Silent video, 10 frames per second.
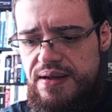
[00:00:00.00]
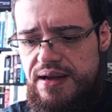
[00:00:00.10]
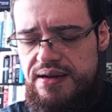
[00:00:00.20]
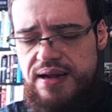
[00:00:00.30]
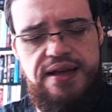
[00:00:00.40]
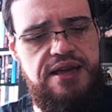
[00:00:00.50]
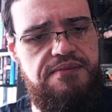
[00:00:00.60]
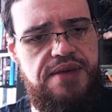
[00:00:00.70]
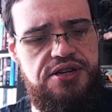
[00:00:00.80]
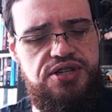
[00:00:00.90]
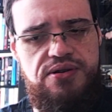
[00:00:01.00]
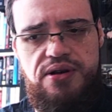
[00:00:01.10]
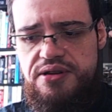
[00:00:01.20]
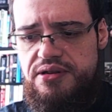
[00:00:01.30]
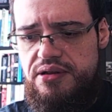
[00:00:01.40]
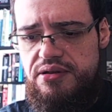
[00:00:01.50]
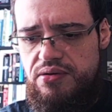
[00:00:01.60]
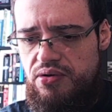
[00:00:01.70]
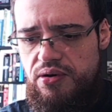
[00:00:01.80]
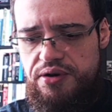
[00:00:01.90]
attack him much, not in,
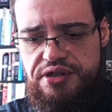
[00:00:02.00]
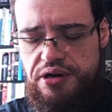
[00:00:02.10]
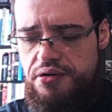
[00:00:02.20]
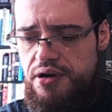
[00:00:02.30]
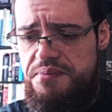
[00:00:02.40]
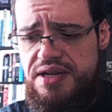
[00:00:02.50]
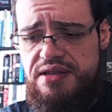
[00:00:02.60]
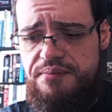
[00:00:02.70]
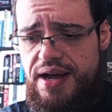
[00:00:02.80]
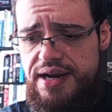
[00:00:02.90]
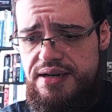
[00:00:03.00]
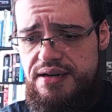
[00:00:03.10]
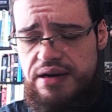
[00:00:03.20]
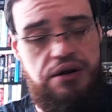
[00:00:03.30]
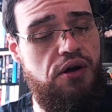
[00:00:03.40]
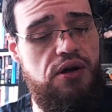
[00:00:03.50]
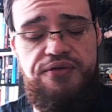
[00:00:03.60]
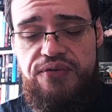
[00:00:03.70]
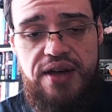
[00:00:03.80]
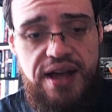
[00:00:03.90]
nor interrupted Biden, nor
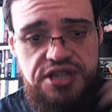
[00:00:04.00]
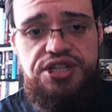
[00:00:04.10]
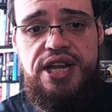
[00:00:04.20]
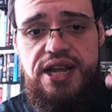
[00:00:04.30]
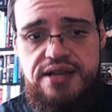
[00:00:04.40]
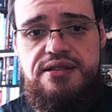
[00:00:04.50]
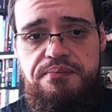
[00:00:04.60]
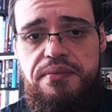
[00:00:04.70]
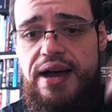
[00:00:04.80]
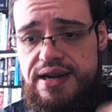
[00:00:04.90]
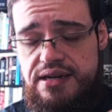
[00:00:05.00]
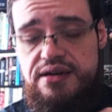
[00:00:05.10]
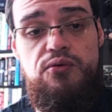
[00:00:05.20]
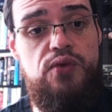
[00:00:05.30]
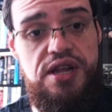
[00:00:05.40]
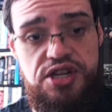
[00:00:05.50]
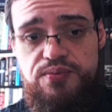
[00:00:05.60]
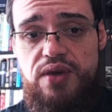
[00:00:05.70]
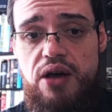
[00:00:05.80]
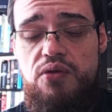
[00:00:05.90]
fact-checked Biden, which
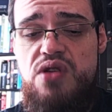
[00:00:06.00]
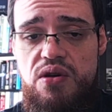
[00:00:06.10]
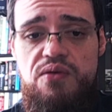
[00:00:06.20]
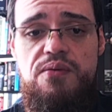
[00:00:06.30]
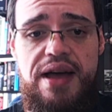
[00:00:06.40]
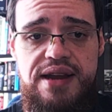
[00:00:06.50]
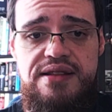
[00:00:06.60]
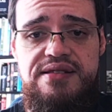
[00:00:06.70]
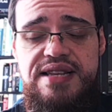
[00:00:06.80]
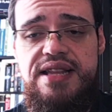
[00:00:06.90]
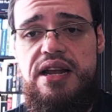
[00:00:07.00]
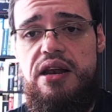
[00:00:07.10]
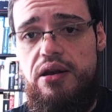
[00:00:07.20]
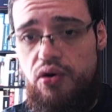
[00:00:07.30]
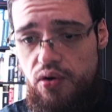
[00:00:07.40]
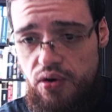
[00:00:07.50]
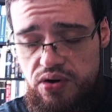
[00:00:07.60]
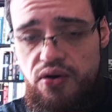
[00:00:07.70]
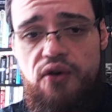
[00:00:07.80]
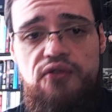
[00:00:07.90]
we all know Biden said a lot
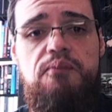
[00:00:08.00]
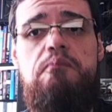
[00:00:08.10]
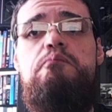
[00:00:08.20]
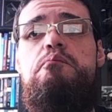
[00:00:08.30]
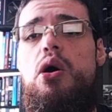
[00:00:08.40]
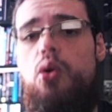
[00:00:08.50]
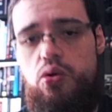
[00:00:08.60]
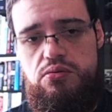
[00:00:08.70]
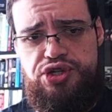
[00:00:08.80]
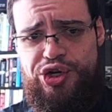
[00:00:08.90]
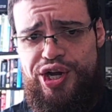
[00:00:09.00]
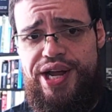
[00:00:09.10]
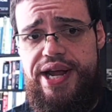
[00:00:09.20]
of bullshit.